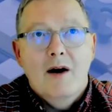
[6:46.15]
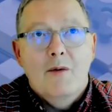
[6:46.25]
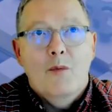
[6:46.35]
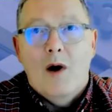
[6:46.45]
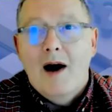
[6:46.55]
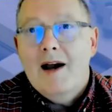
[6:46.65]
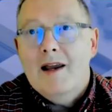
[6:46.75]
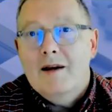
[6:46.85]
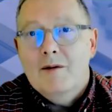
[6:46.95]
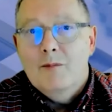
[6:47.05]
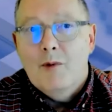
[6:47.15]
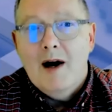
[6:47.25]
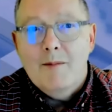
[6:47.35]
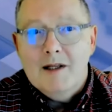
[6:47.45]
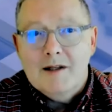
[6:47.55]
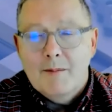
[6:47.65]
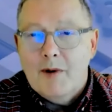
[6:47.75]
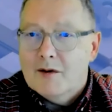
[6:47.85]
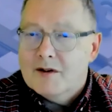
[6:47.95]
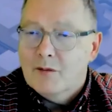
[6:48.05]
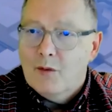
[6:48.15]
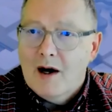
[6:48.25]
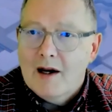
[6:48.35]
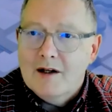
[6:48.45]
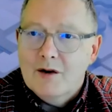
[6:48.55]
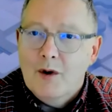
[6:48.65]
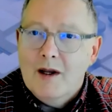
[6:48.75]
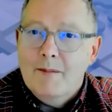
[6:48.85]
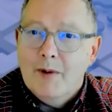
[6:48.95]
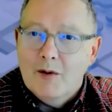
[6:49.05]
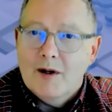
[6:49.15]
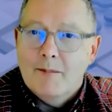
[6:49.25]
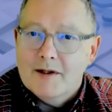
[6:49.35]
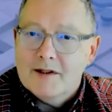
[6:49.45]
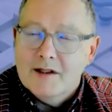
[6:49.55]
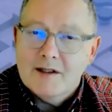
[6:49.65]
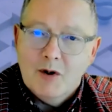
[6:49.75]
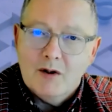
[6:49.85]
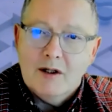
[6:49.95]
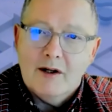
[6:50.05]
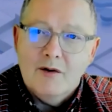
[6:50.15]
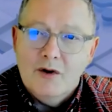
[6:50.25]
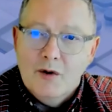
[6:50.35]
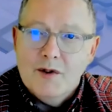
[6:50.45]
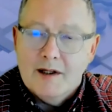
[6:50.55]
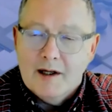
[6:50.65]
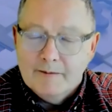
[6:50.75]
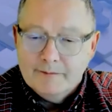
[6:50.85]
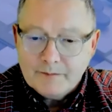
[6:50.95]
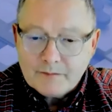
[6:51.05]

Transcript: why MeetingPulse and why do we build a business model around using it?